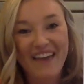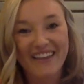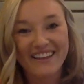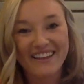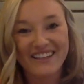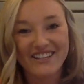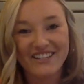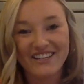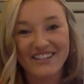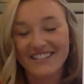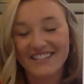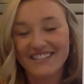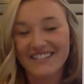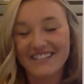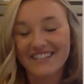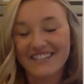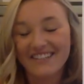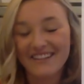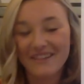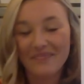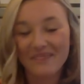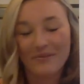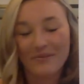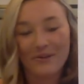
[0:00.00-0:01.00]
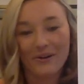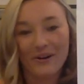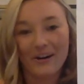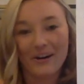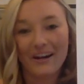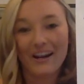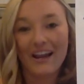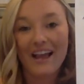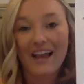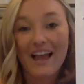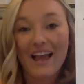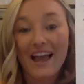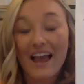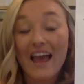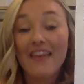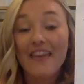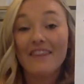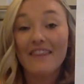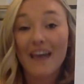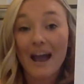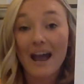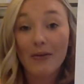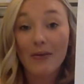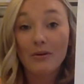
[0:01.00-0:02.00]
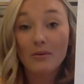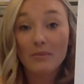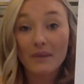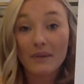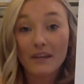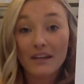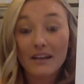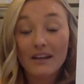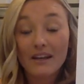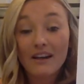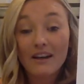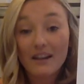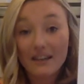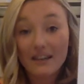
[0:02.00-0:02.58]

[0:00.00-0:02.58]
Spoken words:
because she has this clipboard, and that would be a